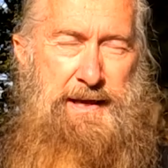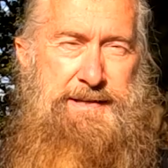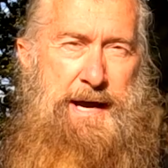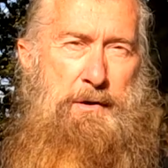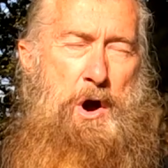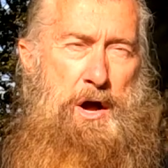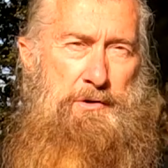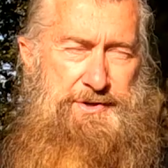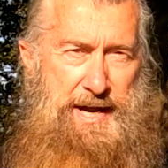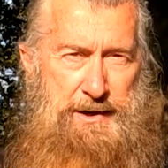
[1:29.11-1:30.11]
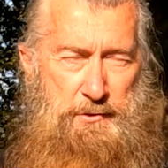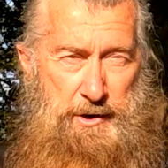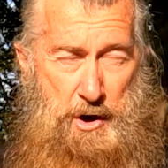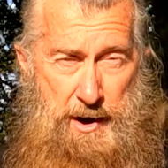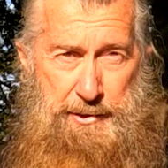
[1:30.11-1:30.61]
So I'll tell you what
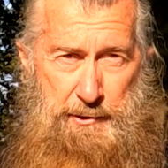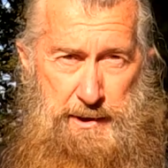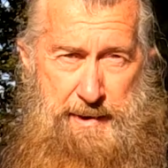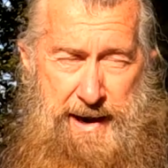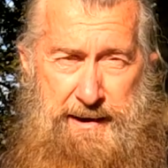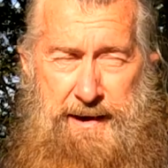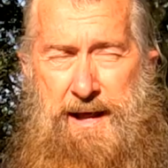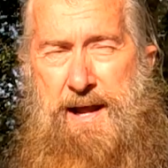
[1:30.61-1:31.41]
I thought about it,